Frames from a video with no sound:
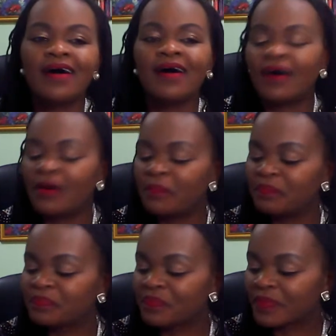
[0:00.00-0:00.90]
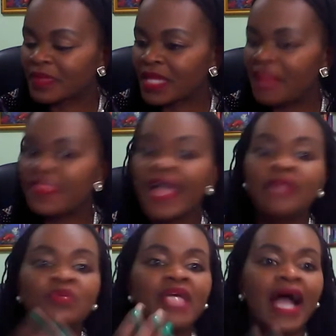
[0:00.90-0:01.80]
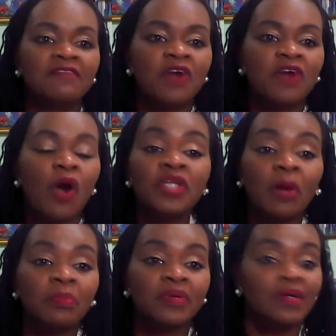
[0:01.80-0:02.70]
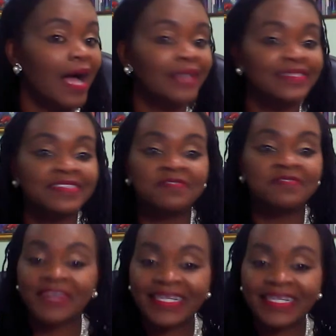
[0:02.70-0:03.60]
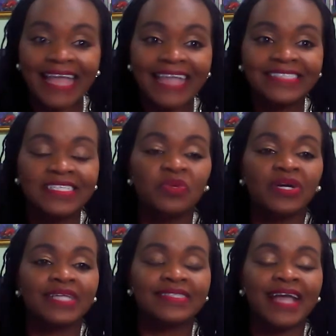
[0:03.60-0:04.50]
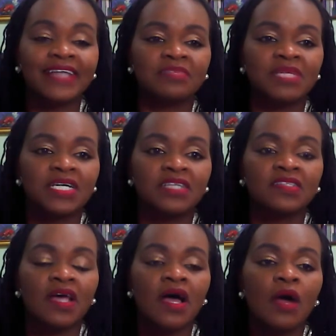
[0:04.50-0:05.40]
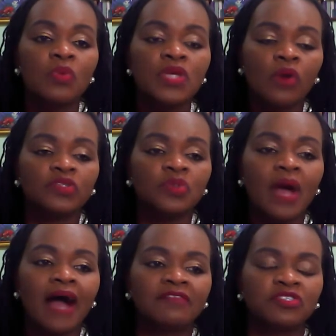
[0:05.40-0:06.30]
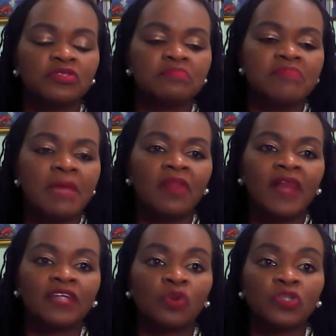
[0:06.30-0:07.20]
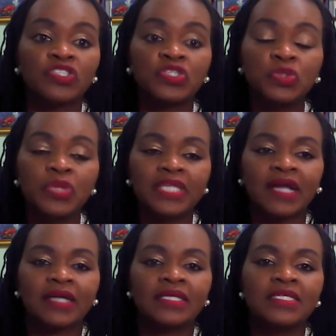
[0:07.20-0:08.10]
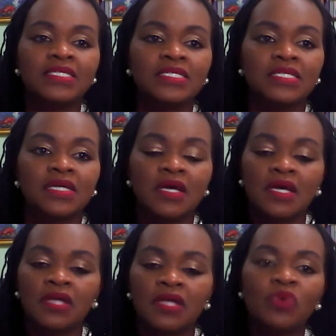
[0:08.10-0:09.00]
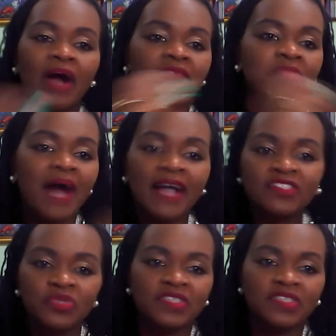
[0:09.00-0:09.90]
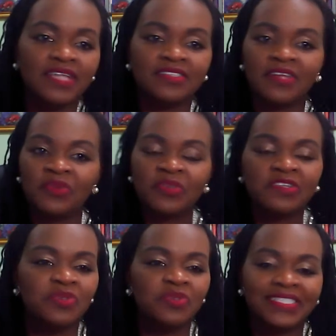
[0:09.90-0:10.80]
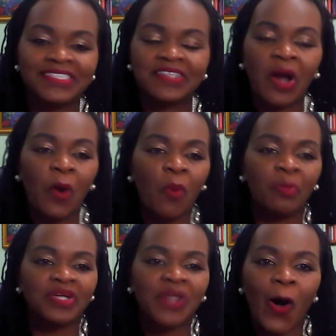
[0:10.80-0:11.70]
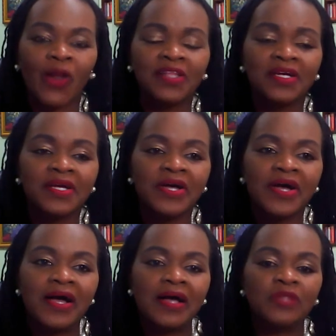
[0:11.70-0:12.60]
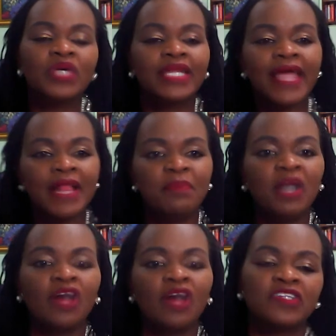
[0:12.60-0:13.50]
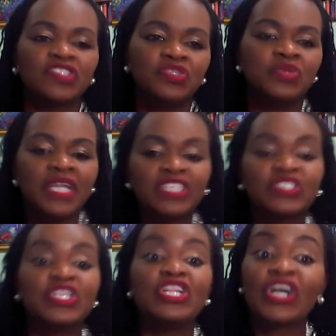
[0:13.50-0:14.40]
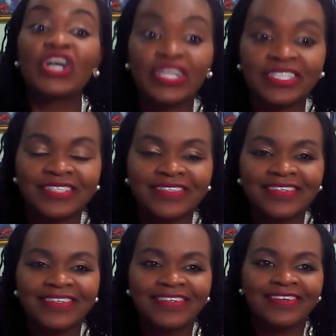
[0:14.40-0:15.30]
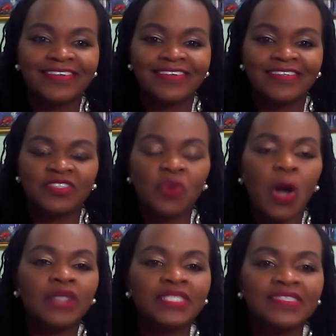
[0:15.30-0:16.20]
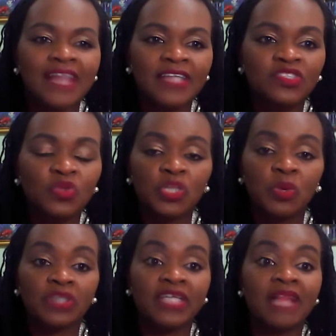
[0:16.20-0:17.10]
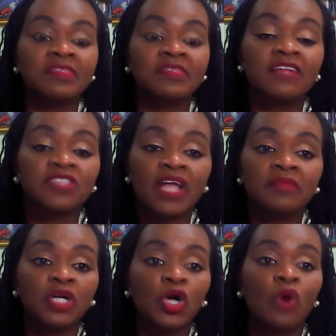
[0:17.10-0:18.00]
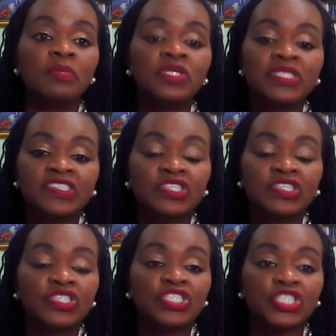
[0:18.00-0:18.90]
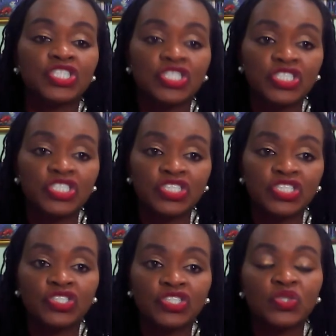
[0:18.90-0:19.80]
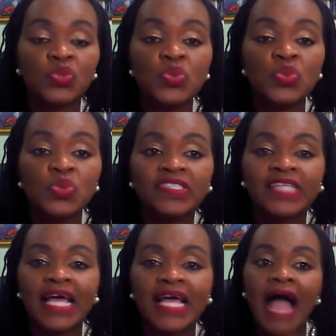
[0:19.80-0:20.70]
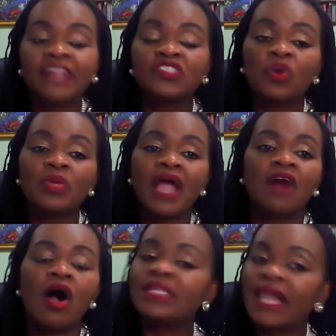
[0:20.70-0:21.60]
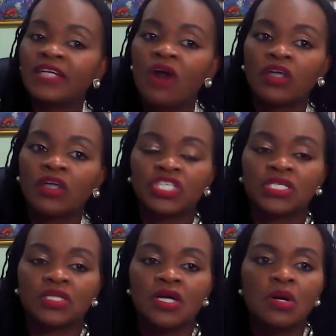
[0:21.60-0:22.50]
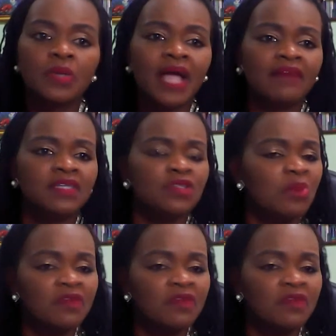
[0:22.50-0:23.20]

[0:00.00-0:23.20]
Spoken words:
And then we have coming up, and it's very exciting. We're excited because we also have to remember that our students are key. You have passed through the center, those of you, and this is an open call. You can help another student to learn, to understand social work, to help themselves, to help their communities, their churches, their schools. And so we have an online auction where we have a number of